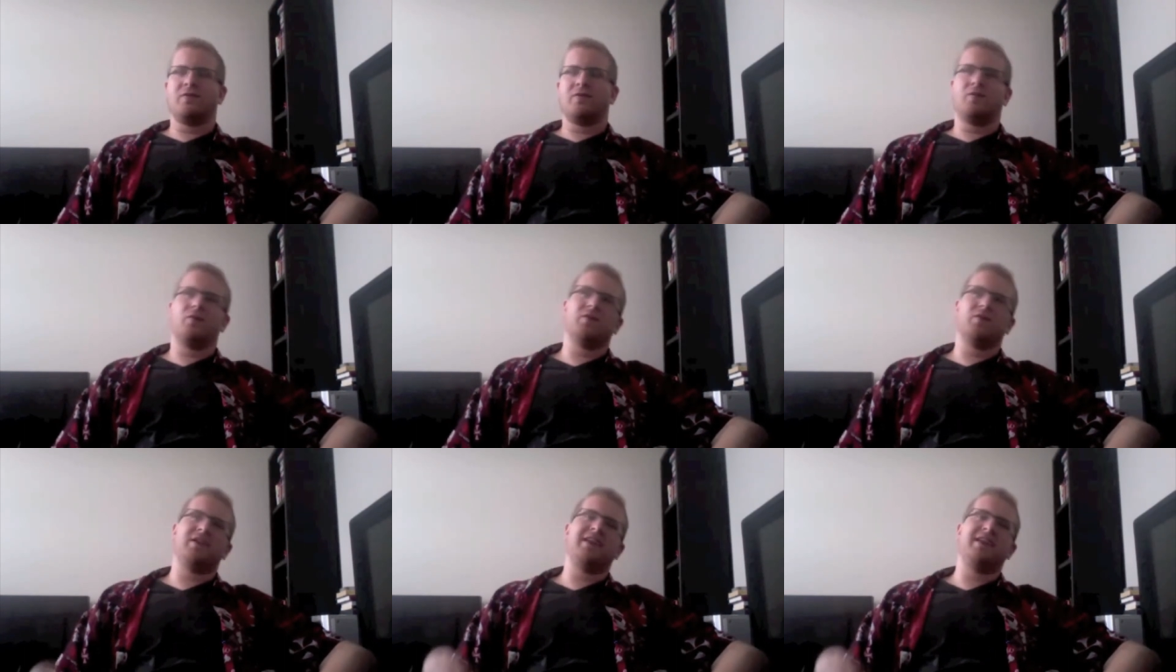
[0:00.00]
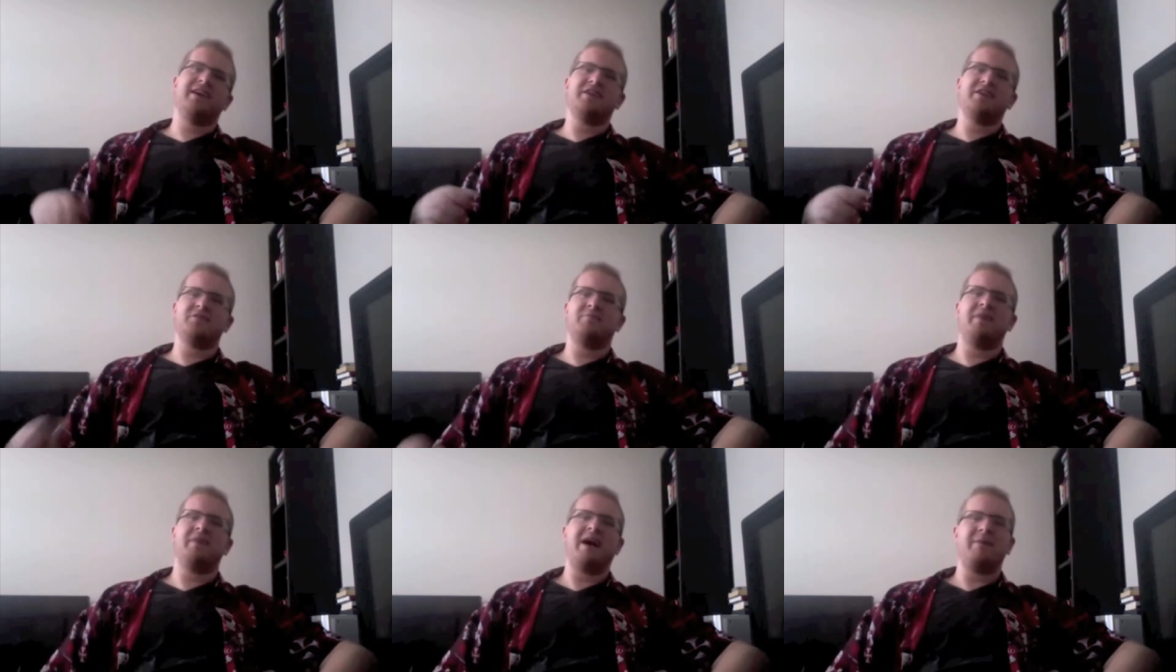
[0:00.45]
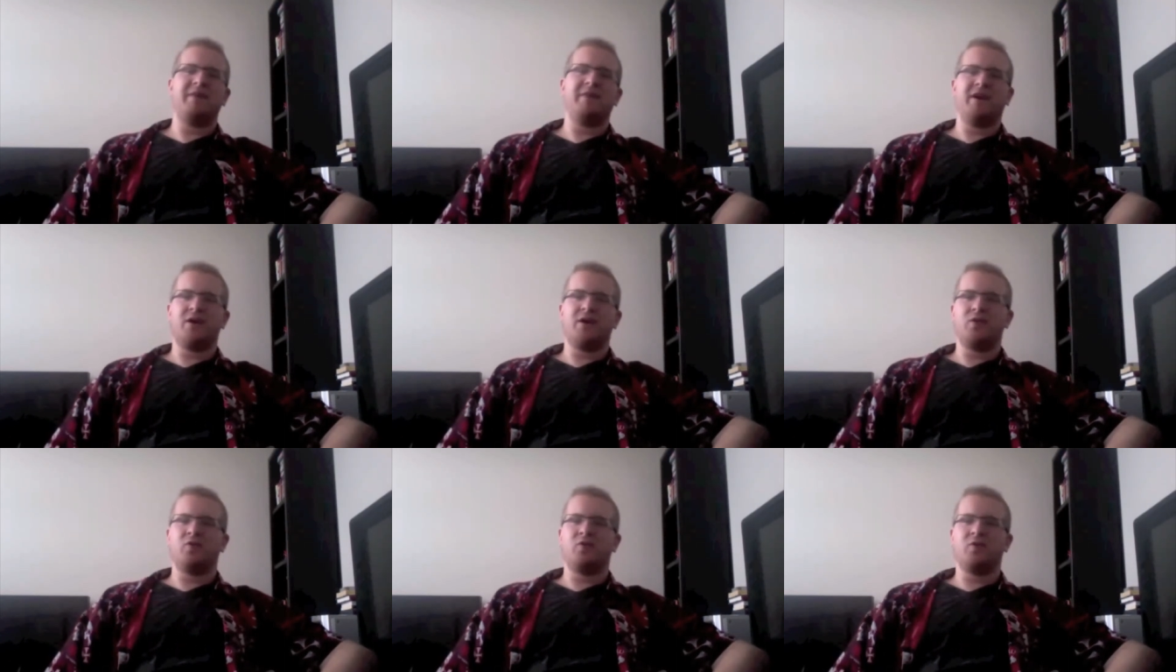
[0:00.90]
latest
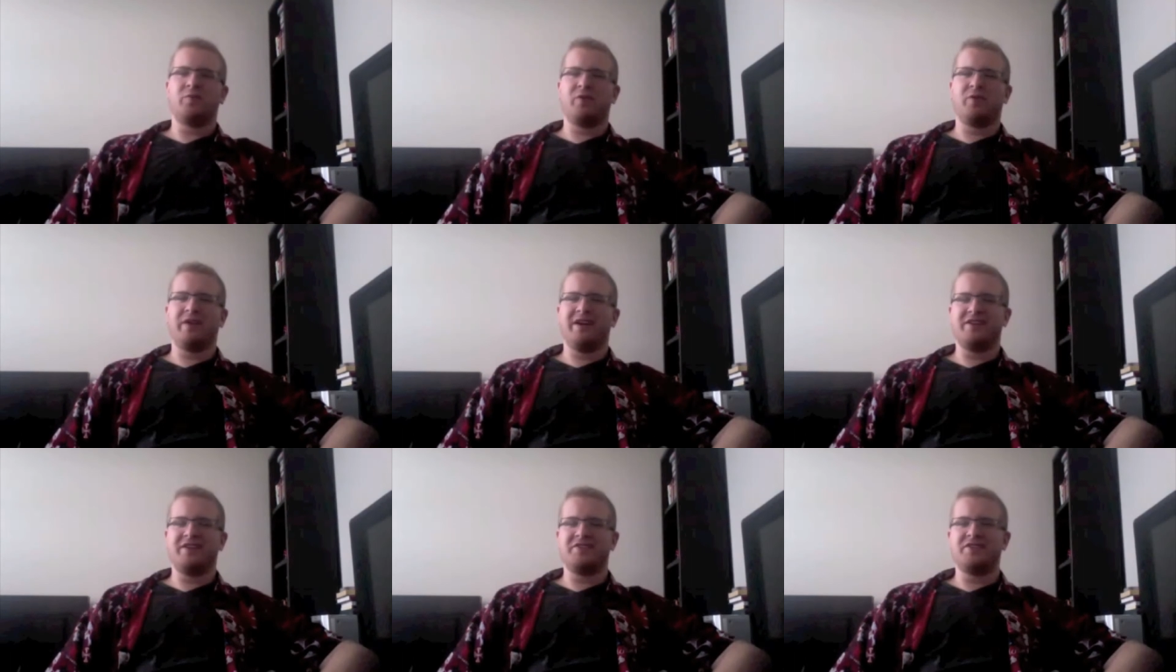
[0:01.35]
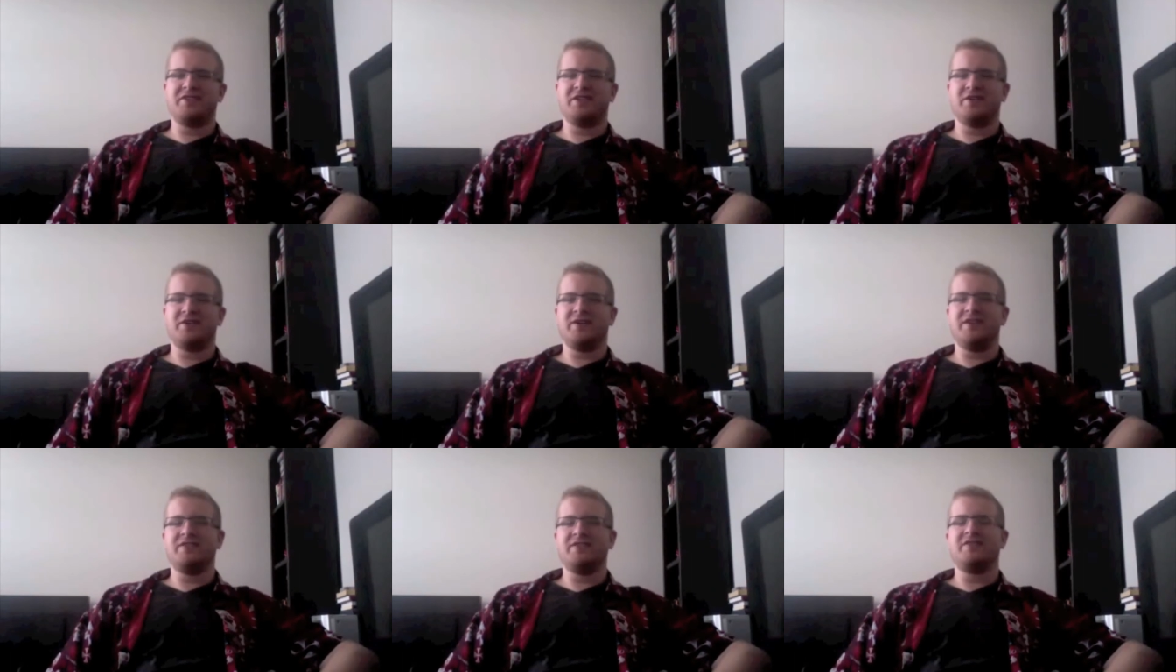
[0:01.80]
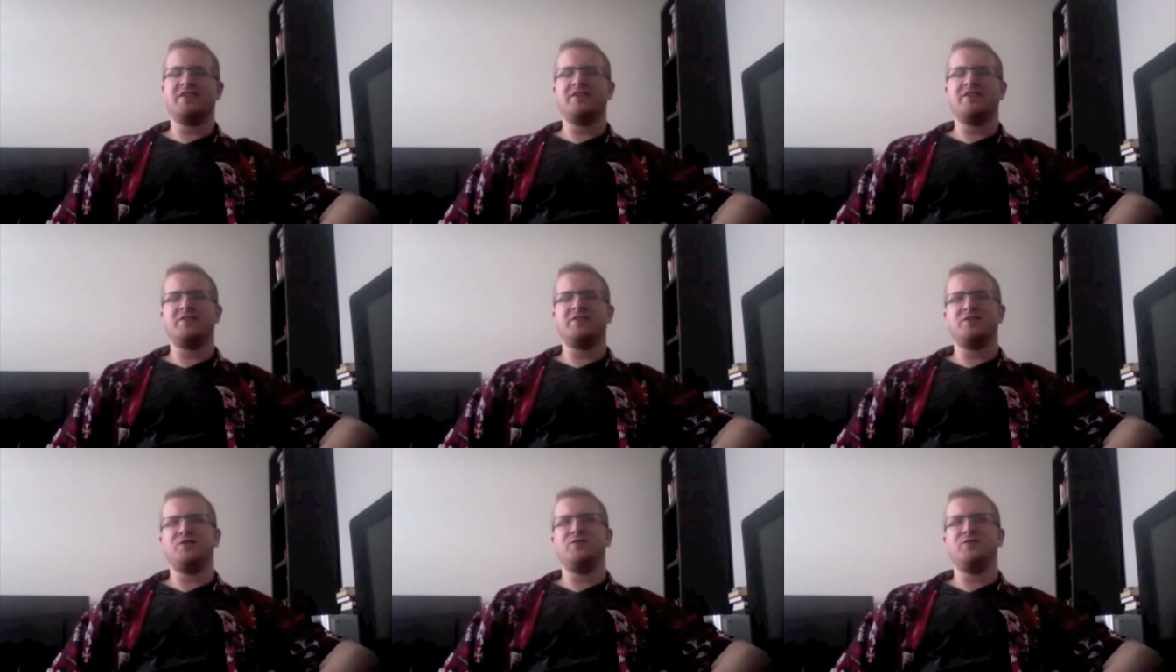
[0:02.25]
Batman Incorporated series,
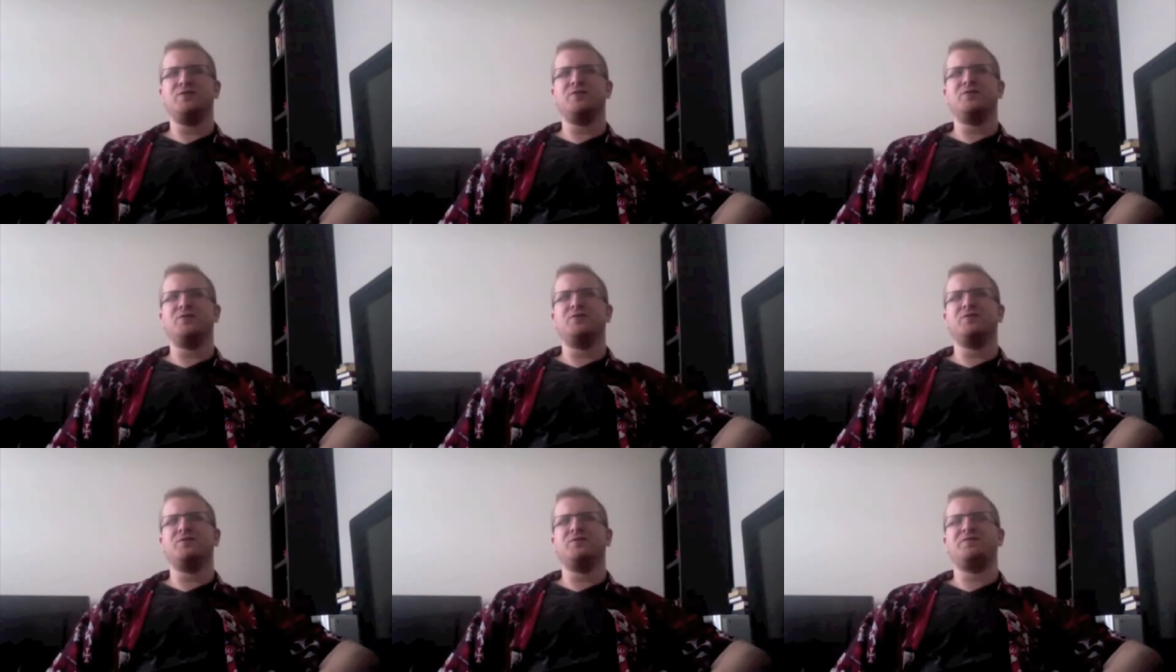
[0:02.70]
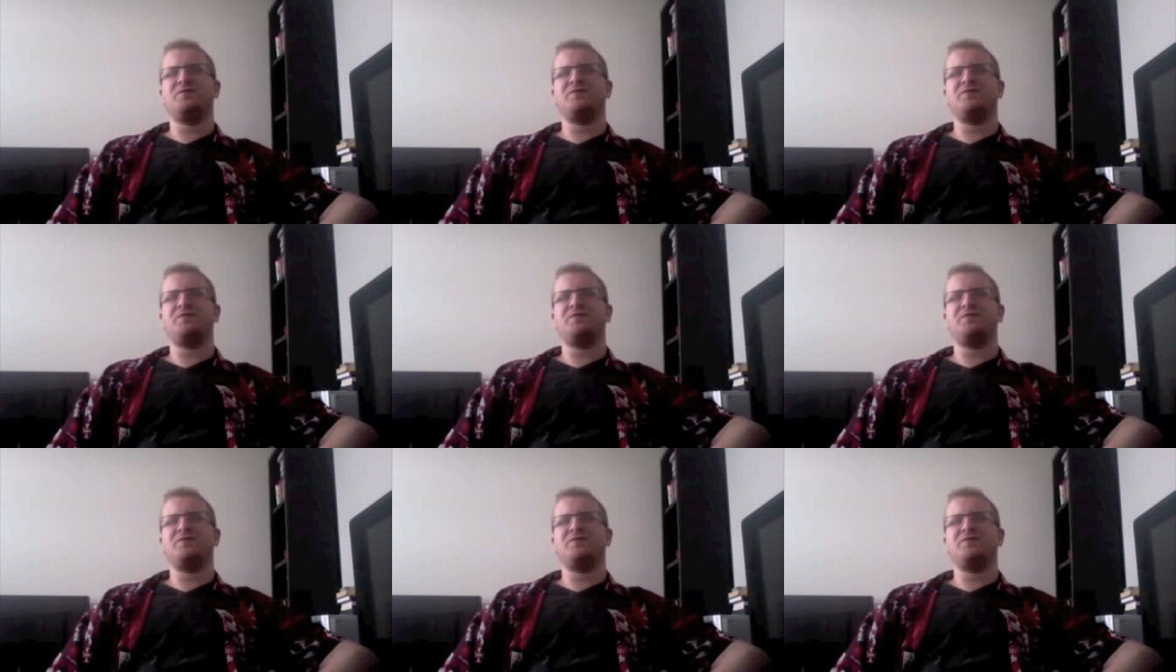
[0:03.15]
issue